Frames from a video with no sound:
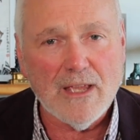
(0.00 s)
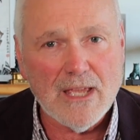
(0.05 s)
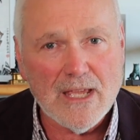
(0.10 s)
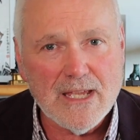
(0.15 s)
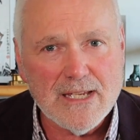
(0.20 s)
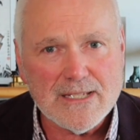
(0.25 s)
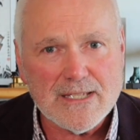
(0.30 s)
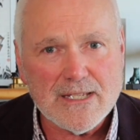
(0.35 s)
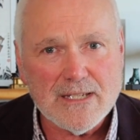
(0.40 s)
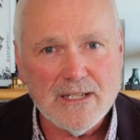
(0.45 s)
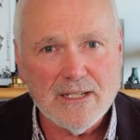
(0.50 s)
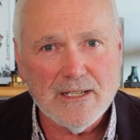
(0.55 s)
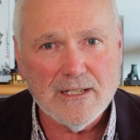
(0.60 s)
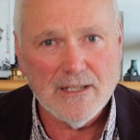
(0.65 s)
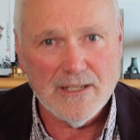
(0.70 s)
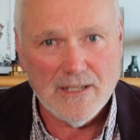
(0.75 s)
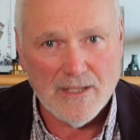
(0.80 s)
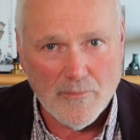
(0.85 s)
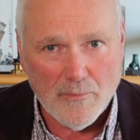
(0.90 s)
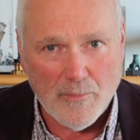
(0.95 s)
is
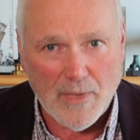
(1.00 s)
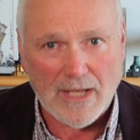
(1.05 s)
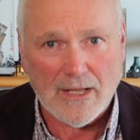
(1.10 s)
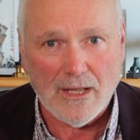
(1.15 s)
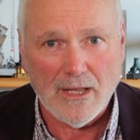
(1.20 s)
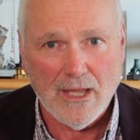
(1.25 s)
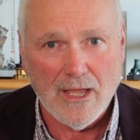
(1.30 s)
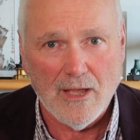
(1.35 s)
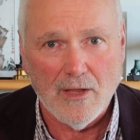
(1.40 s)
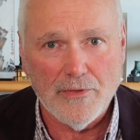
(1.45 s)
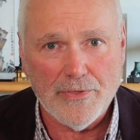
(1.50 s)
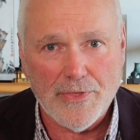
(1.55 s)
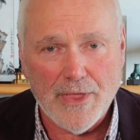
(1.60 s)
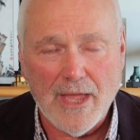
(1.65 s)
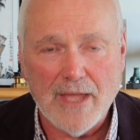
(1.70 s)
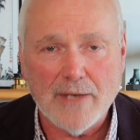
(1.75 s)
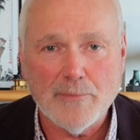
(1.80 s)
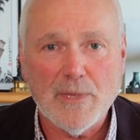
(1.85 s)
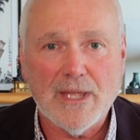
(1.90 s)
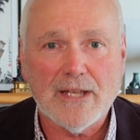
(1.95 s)
mental health
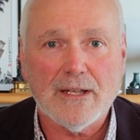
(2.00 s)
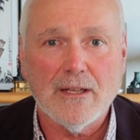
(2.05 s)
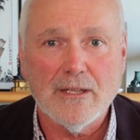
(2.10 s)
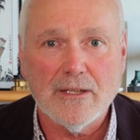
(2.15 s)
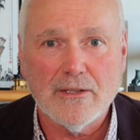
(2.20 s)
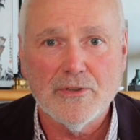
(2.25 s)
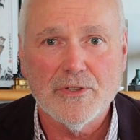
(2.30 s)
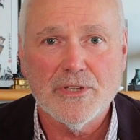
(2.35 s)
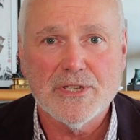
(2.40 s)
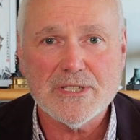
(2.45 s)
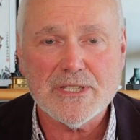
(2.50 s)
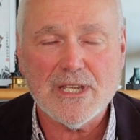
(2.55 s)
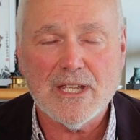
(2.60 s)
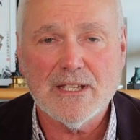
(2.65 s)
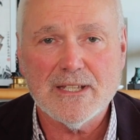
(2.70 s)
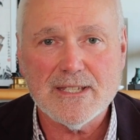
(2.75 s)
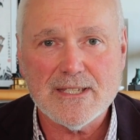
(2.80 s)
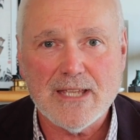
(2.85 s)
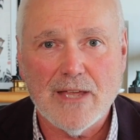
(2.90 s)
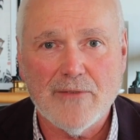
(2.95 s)
and mental illness
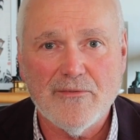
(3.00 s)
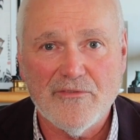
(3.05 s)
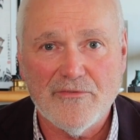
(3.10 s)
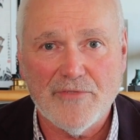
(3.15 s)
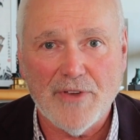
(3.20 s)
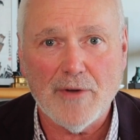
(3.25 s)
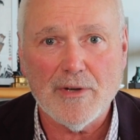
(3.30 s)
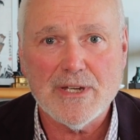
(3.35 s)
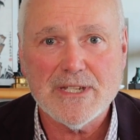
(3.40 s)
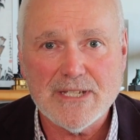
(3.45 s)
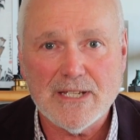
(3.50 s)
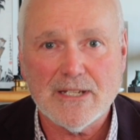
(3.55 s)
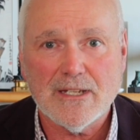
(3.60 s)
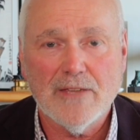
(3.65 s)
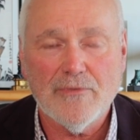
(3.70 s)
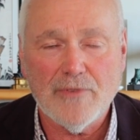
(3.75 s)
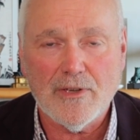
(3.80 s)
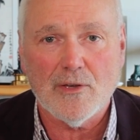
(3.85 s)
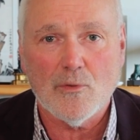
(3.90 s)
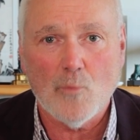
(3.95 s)
in some very
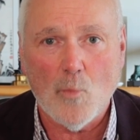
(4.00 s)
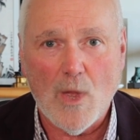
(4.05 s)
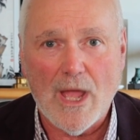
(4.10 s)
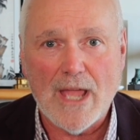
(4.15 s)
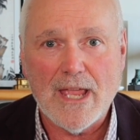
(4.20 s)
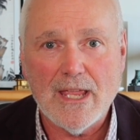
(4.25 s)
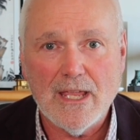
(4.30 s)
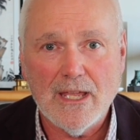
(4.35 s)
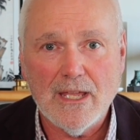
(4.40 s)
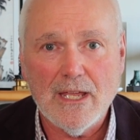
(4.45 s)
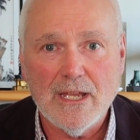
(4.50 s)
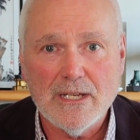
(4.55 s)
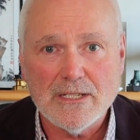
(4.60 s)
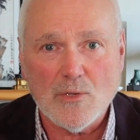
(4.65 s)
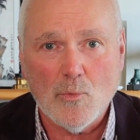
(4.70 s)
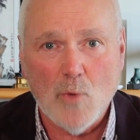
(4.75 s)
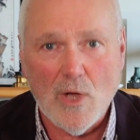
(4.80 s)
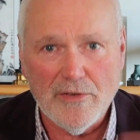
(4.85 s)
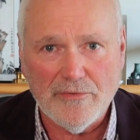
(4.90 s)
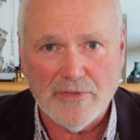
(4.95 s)
significant way
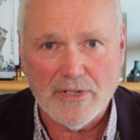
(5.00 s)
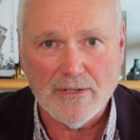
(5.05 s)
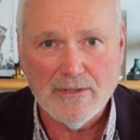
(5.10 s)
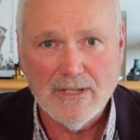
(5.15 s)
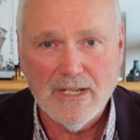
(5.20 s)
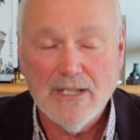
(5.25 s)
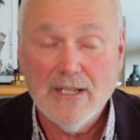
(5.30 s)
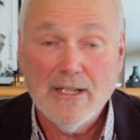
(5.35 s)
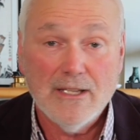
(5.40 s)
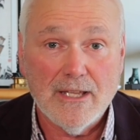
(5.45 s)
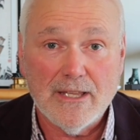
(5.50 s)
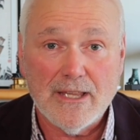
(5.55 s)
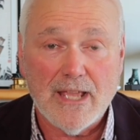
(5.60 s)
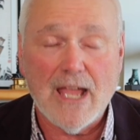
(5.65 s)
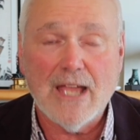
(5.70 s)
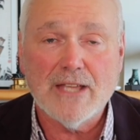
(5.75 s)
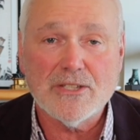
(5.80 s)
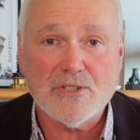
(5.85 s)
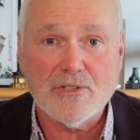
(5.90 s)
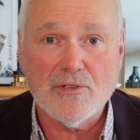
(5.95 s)
interwoven? And the
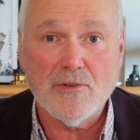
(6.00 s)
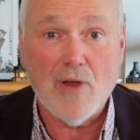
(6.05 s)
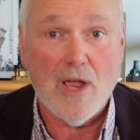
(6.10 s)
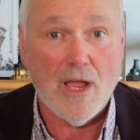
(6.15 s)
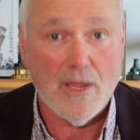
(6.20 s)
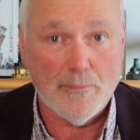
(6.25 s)
answer